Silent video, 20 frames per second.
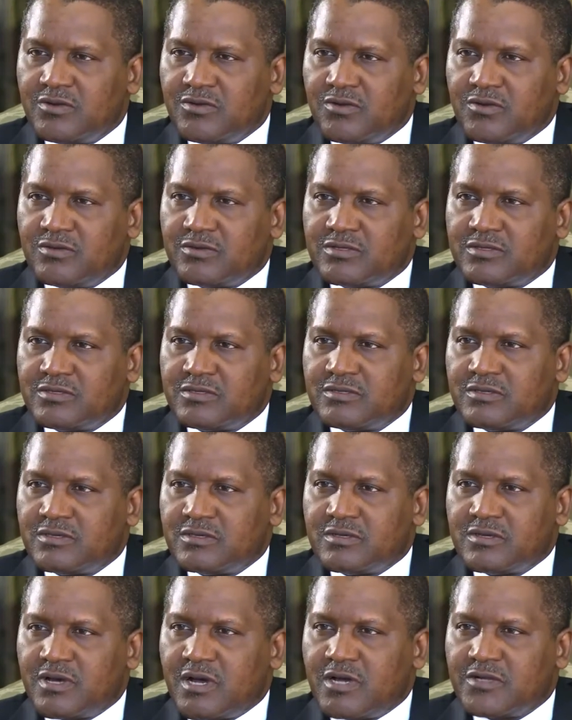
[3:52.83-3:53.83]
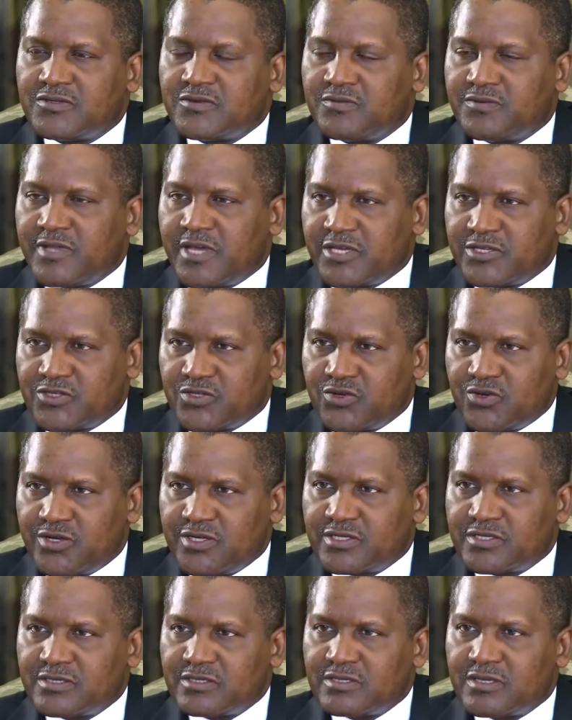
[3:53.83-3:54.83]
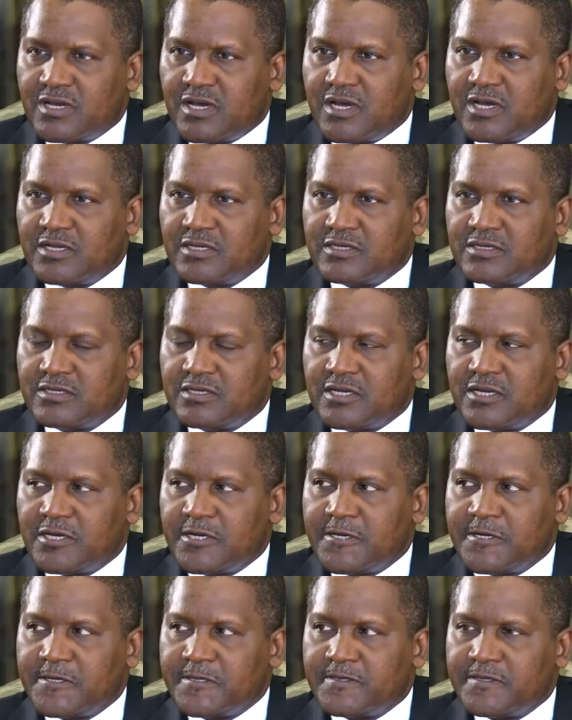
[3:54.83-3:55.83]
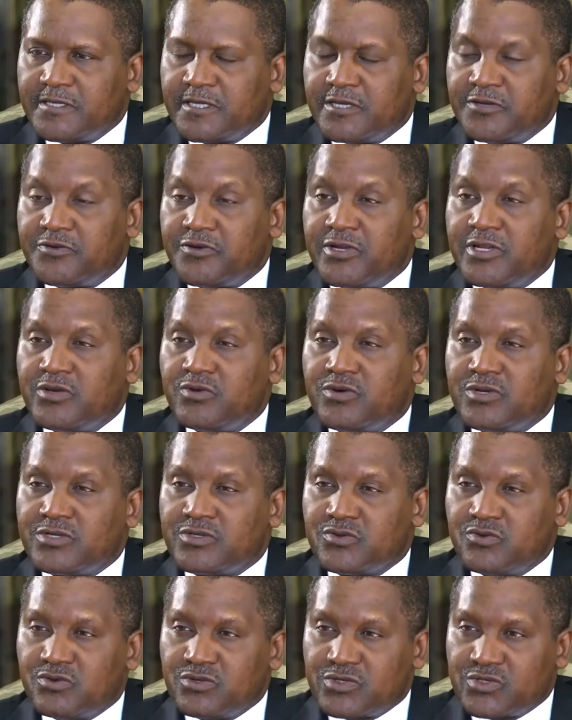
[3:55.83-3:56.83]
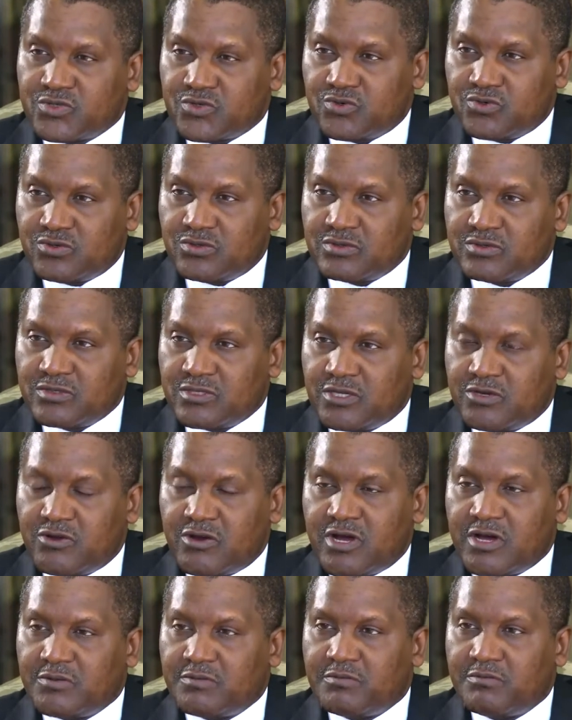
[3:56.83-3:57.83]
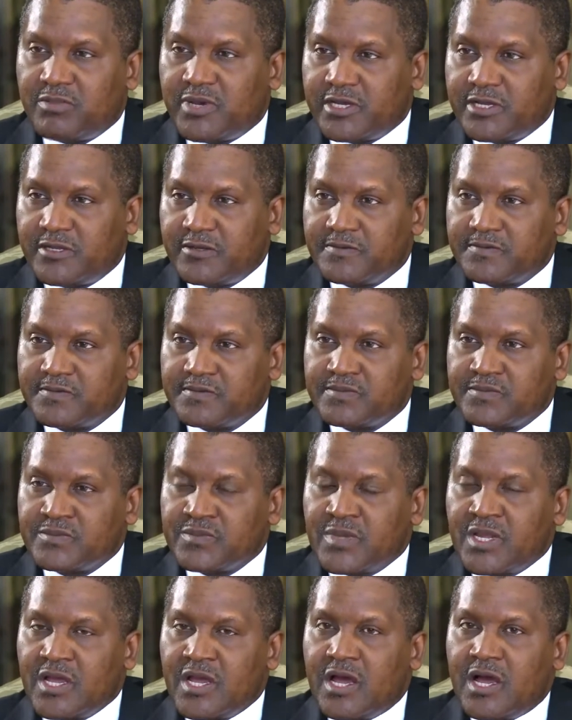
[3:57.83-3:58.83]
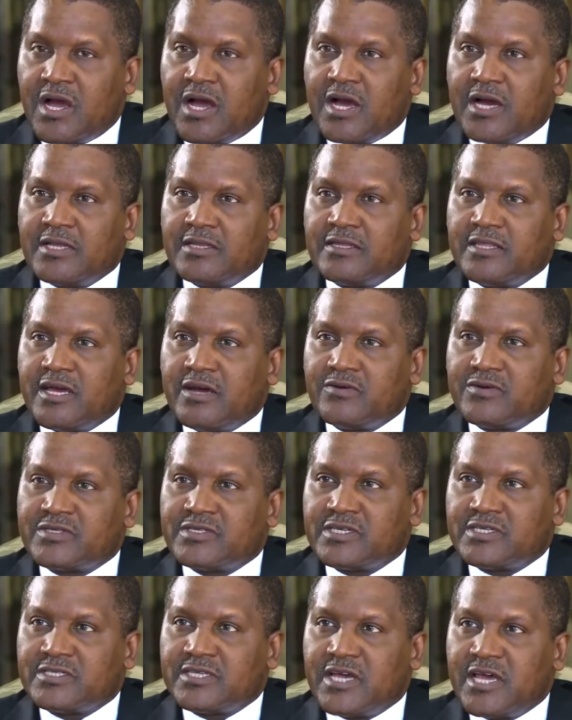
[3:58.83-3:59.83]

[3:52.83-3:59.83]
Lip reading: not out of their choice, and they really want to go to school, they don't have money. And there was a